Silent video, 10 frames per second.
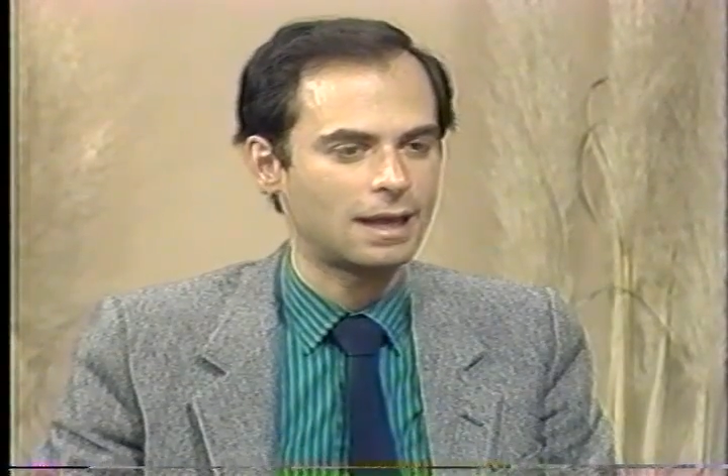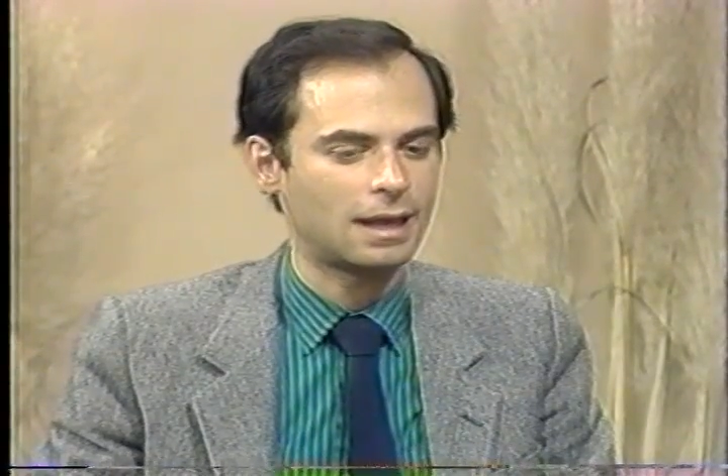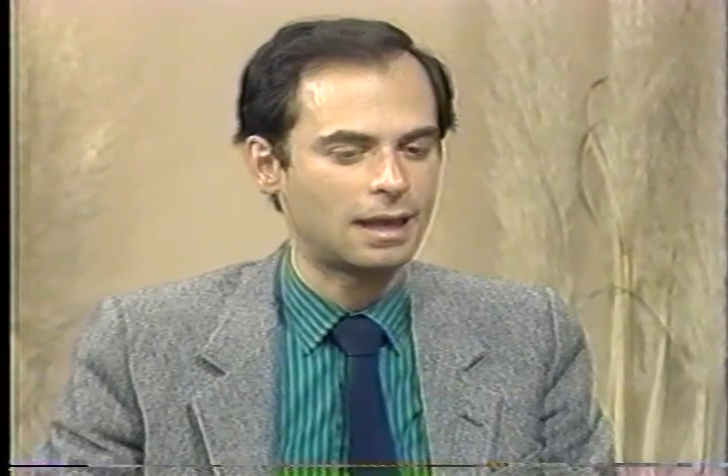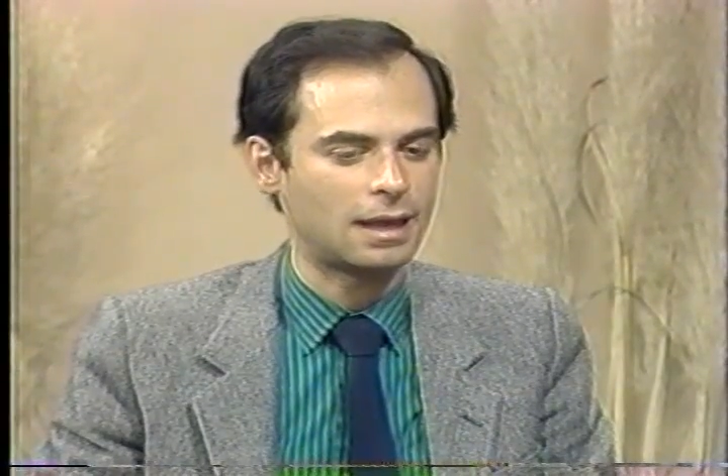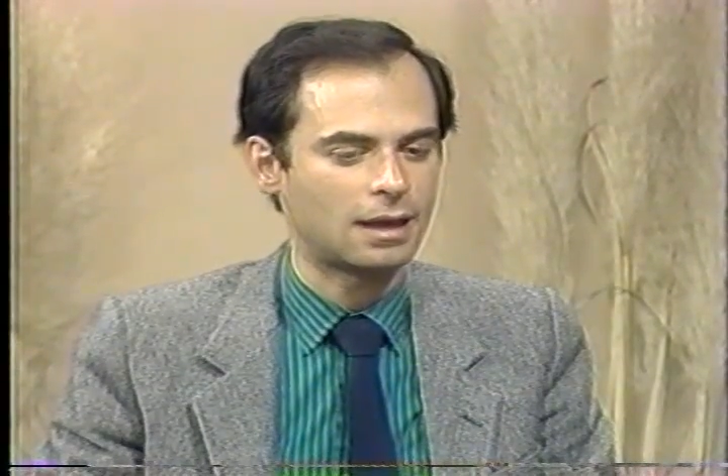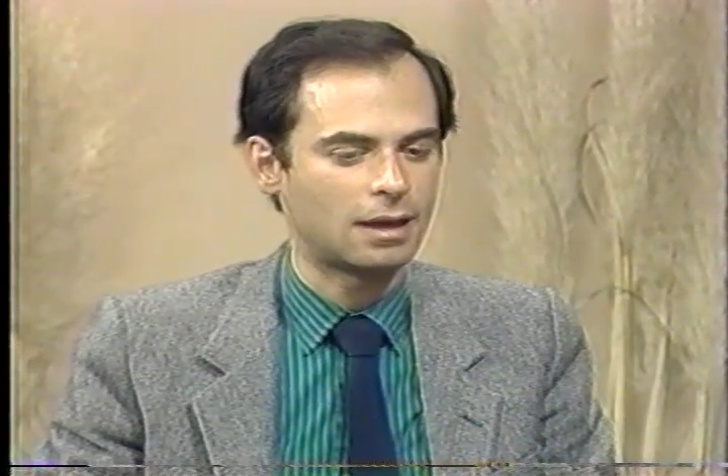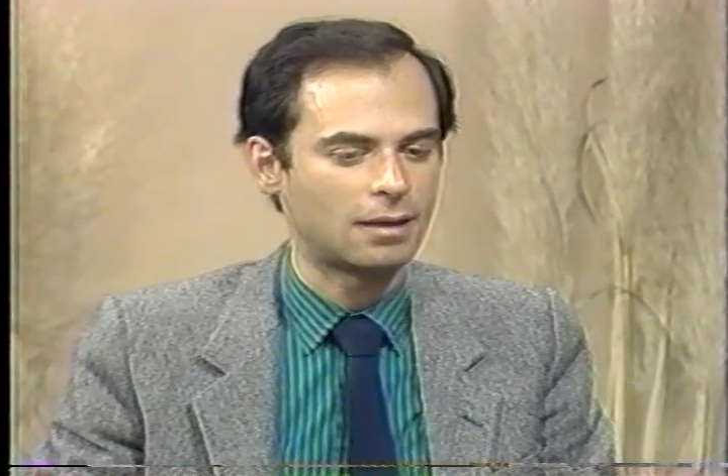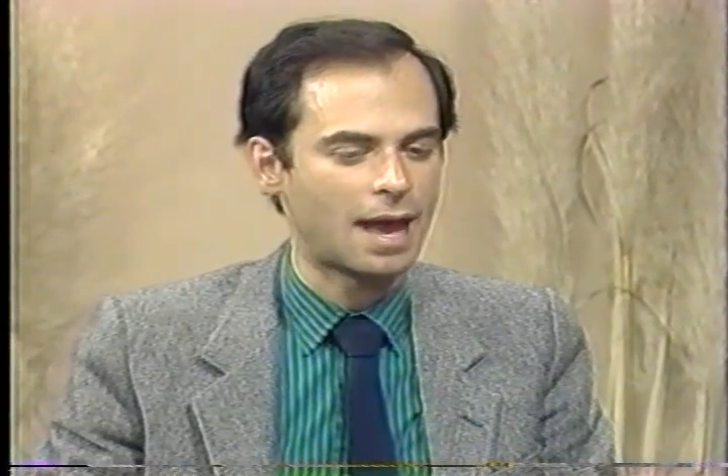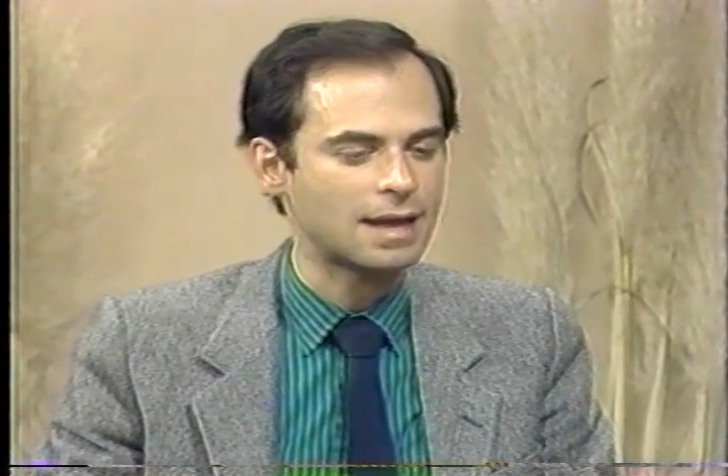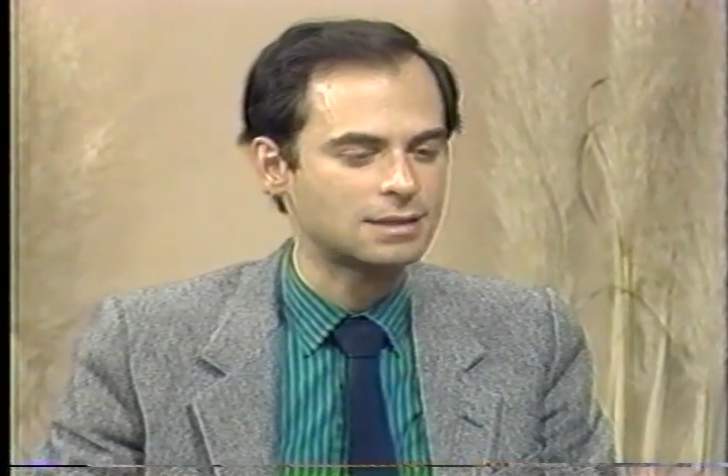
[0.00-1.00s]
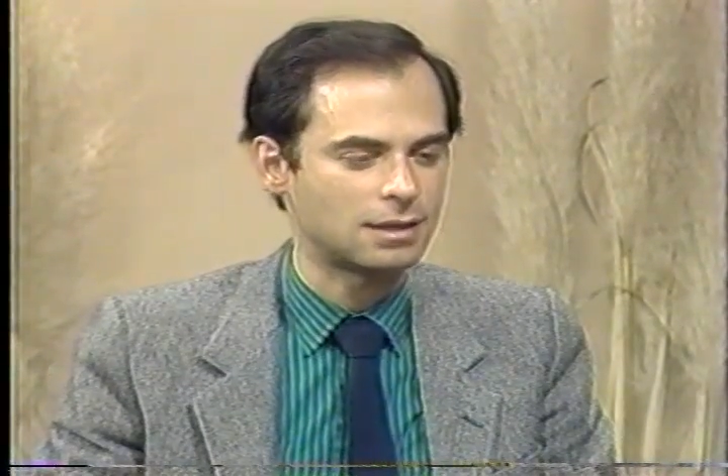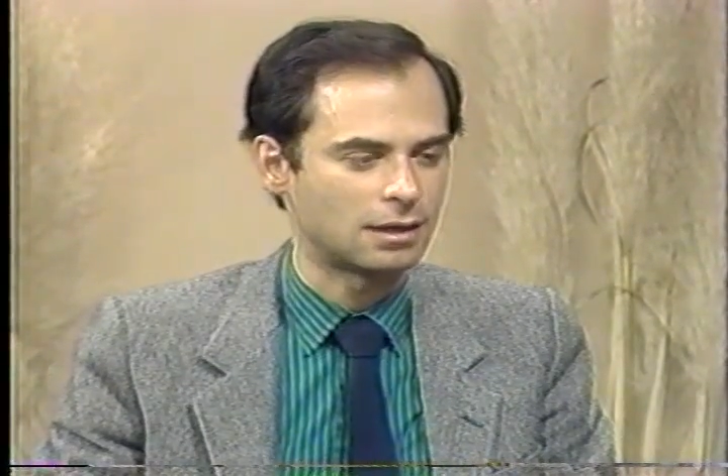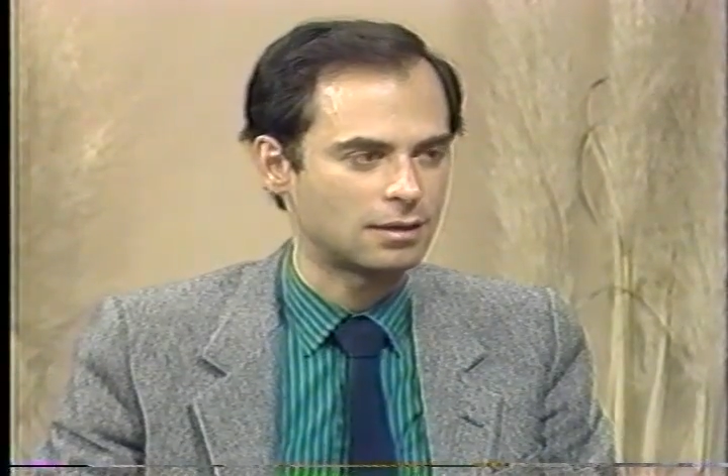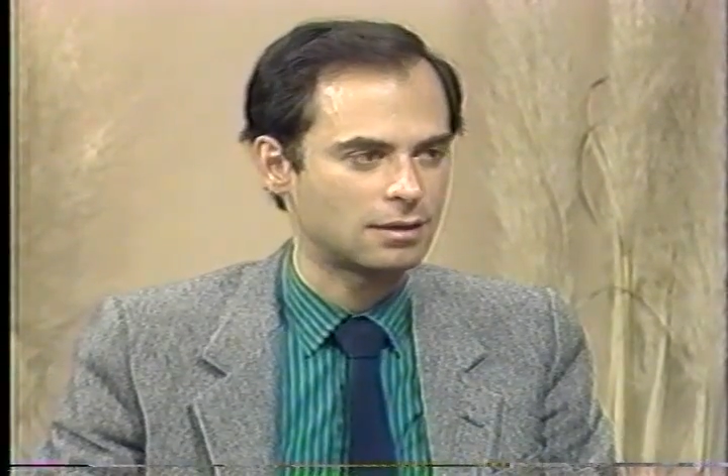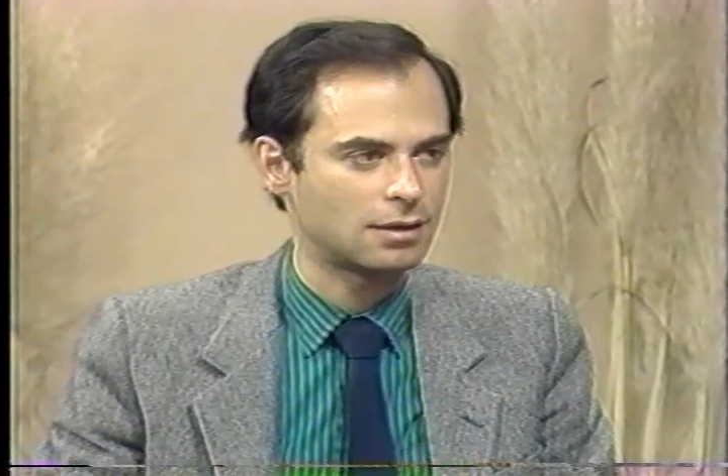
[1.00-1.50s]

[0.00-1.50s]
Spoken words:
a accident.